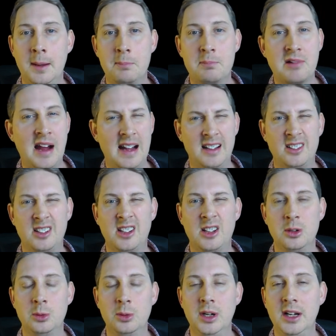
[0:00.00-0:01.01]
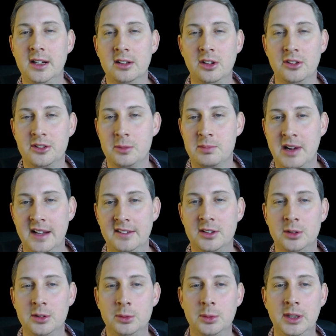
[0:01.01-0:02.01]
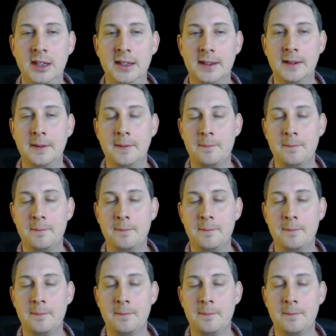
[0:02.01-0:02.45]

practical work, lots of practical work.